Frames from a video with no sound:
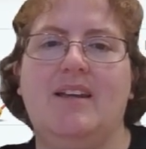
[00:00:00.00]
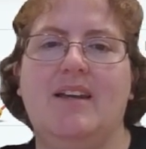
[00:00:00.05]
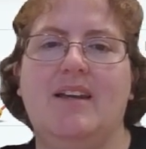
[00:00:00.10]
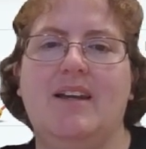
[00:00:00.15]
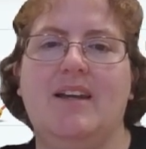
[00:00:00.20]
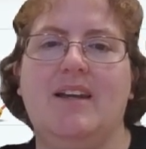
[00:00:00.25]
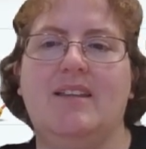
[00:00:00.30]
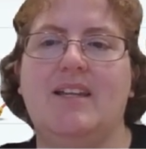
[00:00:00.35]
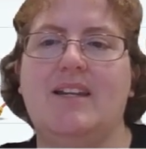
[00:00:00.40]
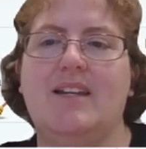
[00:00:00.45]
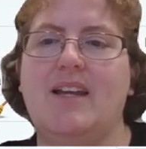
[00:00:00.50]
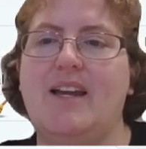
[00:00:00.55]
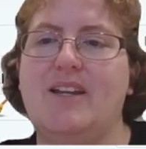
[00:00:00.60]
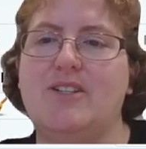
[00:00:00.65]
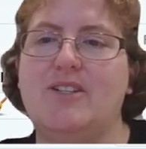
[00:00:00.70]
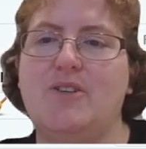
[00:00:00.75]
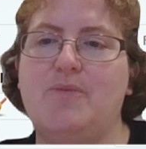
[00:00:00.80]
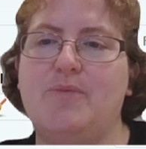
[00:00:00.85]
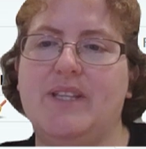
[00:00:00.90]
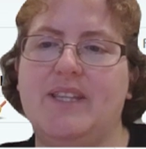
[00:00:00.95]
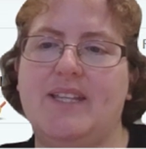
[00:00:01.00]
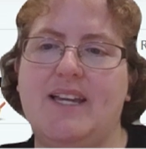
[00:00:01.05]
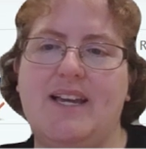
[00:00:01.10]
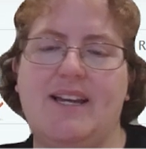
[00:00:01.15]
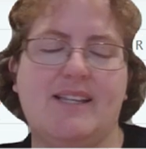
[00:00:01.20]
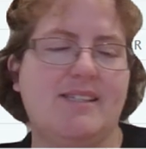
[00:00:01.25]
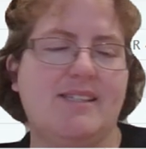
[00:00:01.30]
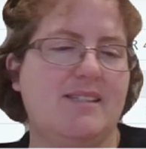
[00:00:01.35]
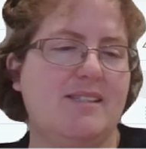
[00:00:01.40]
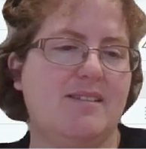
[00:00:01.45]
And then I don't want the
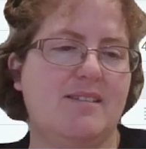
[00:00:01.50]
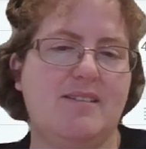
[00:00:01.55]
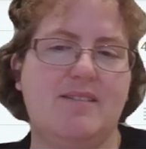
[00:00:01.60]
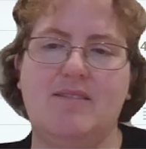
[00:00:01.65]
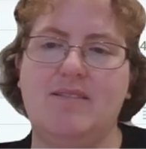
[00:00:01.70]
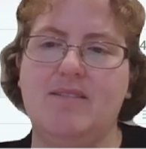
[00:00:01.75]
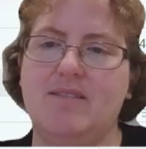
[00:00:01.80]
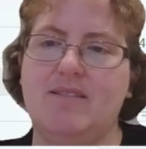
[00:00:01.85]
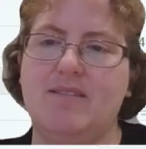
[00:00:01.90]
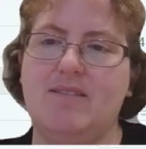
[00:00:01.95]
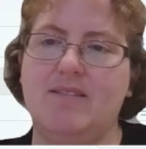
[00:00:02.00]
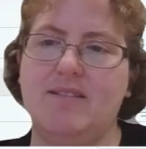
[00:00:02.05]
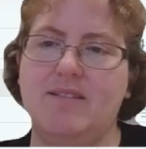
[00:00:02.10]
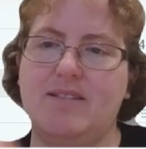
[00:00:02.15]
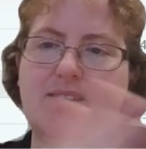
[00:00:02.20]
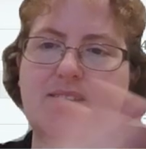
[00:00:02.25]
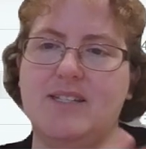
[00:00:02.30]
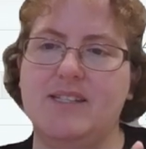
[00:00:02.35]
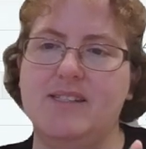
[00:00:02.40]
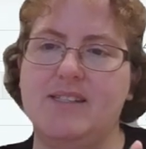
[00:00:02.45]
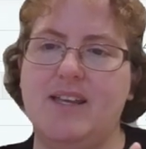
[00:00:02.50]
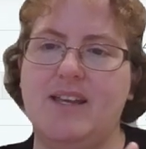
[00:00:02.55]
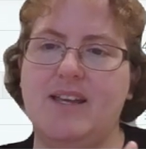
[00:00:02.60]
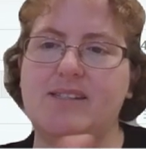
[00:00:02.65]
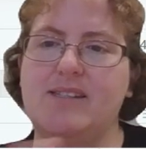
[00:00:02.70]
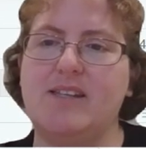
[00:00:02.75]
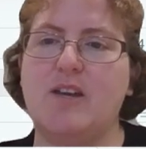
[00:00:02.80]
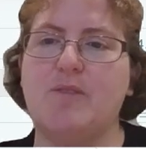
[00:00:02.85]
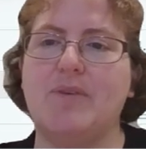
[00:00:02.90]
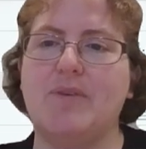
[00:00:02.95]
X to say
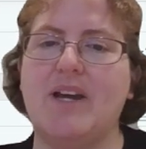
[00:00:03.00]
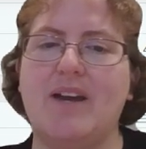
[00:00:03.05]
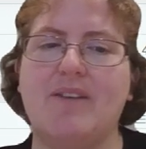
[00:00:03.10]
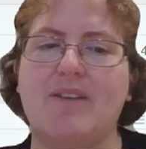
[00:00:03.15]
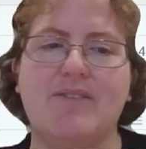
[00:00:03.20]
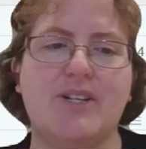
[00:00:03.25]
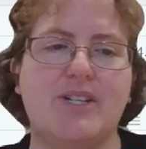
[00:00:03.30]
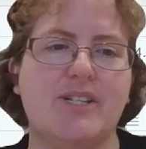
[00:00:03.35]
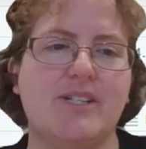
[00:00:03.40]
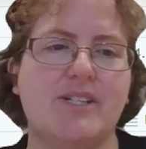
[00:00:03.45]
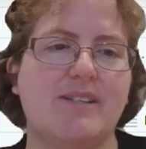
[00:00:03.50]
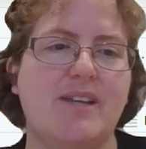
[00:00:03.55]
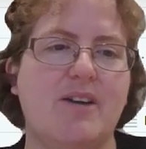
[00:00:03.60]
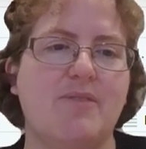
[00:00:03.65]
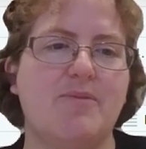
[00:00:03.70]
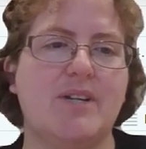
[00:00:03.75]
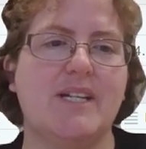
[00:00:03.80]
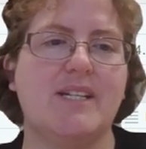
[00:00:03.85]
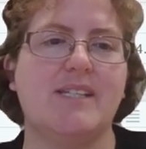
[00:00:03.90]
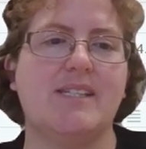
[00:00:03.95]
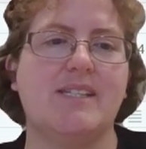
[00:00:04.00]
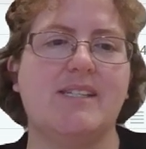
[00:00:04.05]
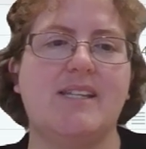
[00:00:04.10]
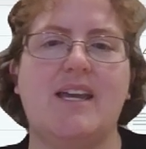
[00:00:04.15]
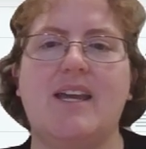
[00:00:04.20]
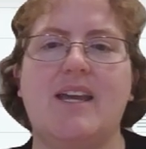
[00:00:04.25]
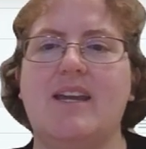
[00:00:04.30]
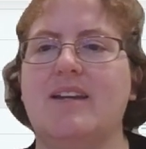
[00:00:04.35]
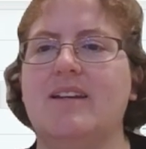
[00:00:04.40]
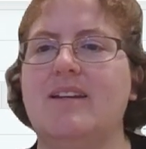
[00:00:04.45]
sample averages. I want it to
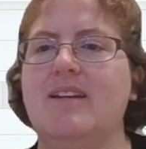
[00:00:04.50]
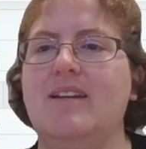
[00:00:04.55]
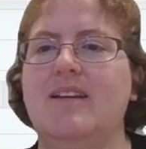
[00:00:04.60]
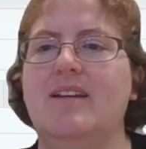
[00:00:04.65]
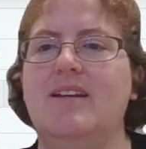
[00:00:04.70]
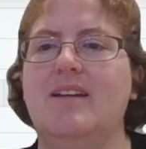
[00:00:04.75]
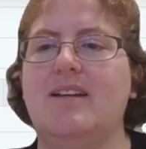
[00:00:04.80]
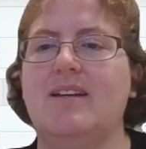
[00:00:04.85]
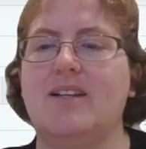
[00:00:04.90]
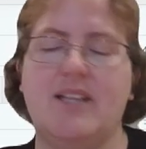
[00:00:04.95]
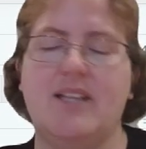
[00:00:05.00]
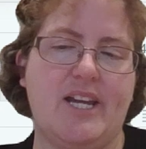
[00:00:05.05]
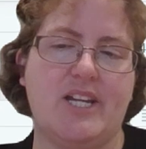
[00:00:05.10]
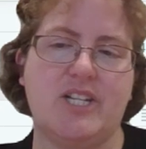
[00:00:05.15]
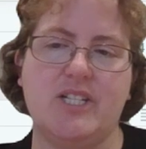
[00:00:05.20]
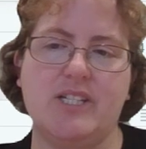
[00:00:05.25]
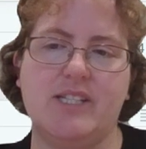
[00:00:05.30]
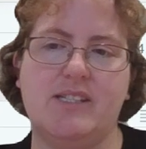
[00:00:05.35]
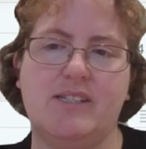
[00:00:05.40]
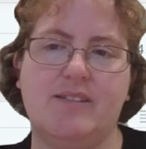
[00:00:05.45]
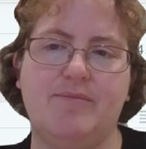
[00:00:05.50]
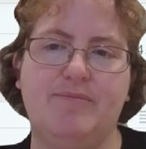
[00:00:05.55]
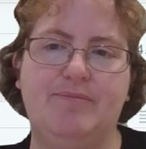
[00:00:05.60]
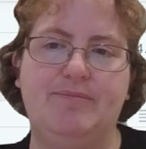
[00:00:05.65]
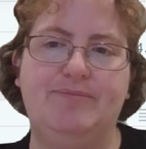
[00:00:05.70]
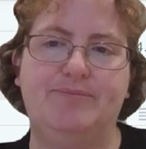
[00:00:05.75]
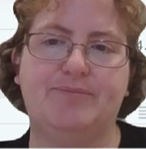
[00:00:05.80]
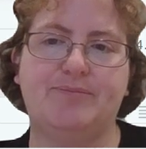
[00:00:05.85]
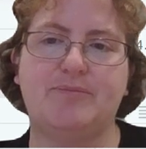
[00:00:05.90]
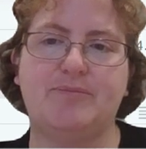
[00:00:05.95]
say collections.
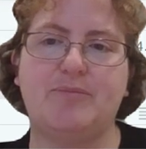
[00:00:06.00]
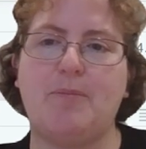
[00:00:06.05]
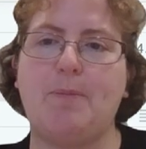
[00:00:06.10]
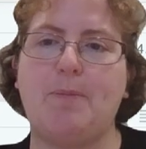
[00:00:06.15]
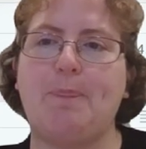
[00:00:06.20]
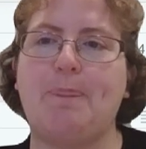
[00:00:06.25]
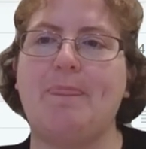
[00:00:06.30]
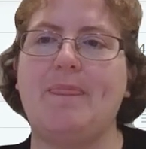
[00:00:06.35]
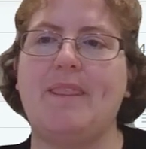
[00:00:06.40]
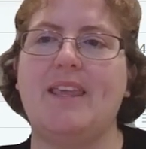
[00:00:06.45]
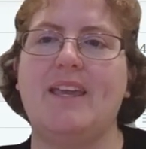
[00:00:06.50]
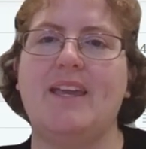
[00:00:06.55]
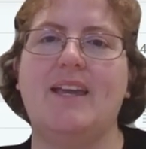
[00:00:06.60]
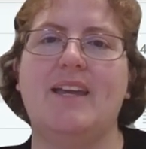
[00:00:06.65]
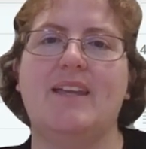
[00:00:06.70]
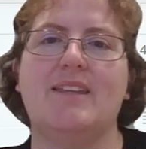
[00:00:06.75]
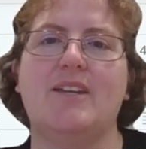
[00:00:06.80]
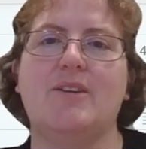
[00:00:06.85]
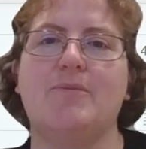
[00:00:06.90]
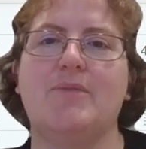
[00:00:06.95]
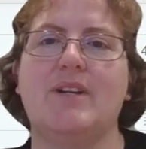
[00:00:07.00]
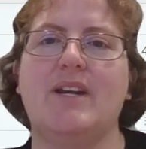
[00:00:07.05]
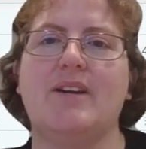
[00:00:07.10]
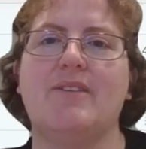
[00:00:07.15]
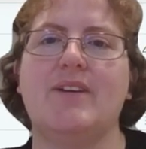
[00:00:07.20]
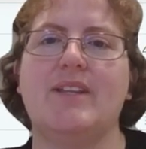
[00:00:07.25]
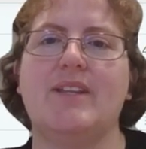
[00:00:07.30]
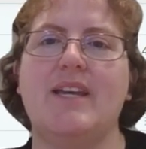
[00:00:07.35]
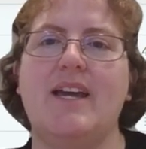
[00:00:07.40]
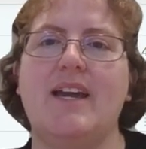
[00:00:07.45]
And then when I
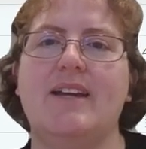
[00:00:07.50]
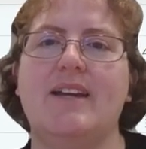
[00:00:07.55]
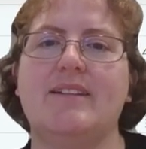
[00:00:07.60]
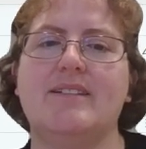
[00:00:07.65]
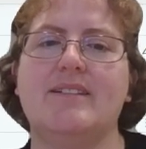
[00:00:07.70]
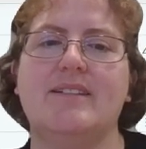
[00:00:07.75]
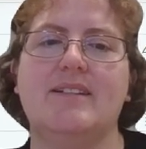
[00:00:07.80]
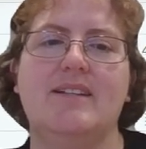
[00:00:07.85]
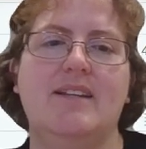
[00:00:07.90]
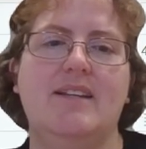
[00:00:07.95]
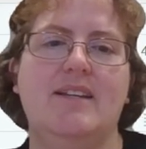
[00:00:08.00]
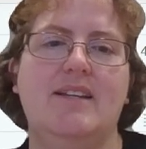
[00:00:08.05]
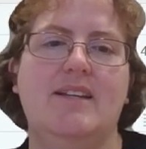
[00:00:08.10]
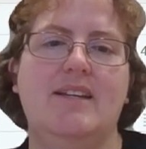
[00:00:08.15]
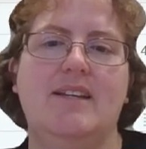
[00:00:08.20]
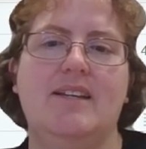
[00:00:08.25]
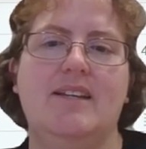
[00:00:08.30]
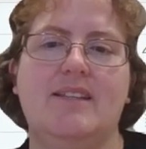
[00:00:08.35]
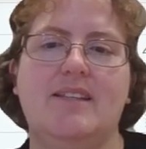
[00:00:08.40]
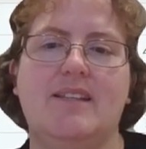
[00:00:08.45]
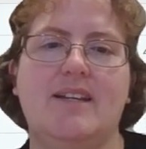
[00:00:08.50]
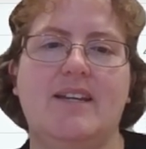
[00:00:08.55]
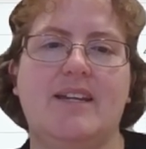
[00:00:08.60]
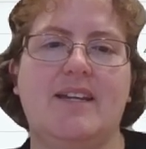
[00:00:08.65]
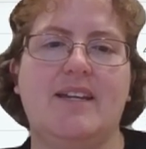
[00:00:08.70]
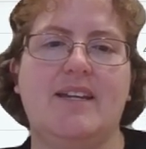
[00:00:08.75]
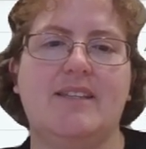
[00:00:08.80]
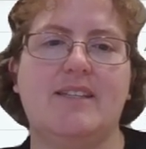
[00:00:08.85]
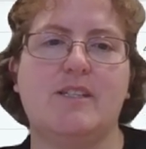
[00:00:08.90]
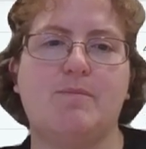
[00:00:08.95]
run that, then I
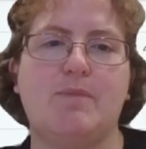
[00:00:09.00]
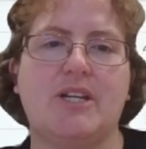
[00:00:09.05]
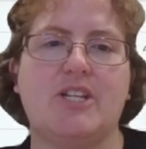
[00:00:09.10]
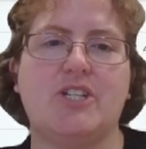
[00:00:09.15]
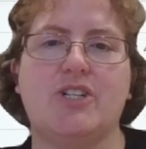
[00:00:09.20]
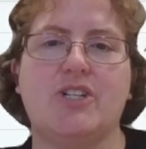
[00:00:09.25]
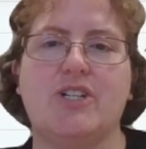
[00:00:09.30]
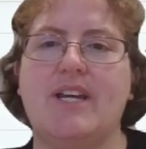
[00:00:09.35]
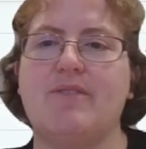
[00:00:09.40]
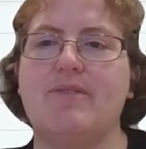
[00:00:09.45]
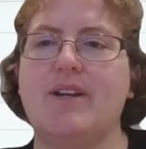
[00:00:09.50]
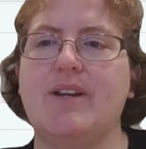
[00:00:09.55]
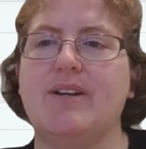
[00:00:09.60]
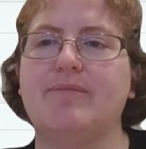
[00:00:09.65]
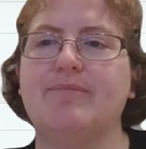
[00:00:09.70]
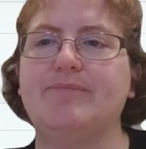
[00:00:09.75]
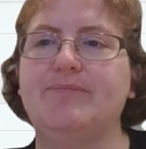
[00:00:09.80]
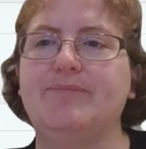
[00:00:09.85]
get this picture down there.